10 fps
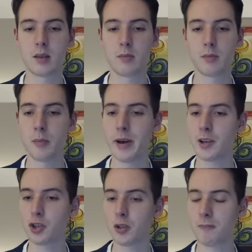
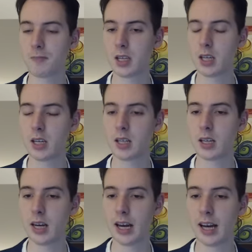Perpetual.
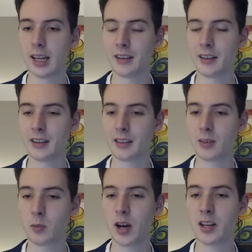And uh,
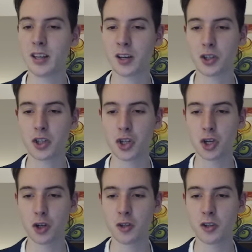white actually
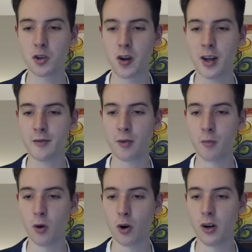shouldn't try for
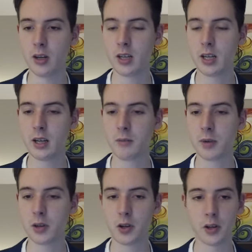more,
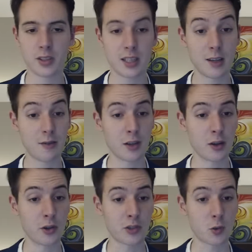because if he
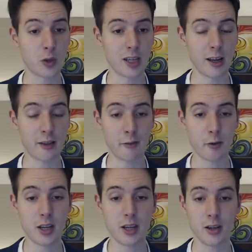goes queen a
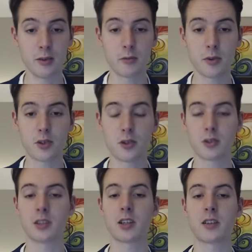three here, which
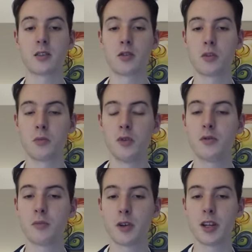looks like a good move,
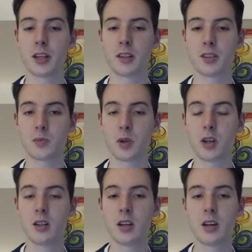protecting his pawn,
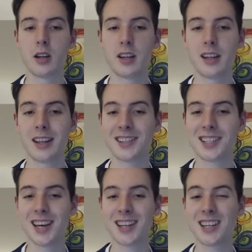then
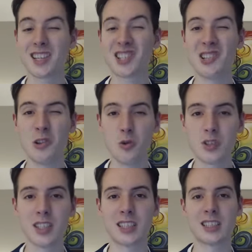suddenly he's
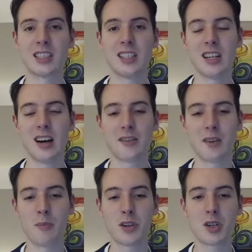losing after
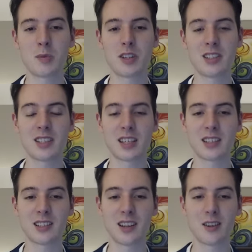bishop d six,
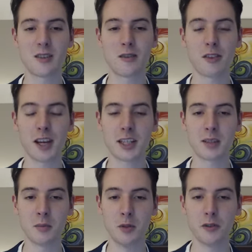another
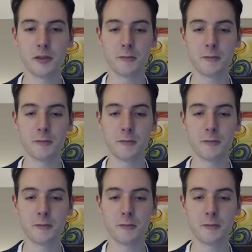deflecting move,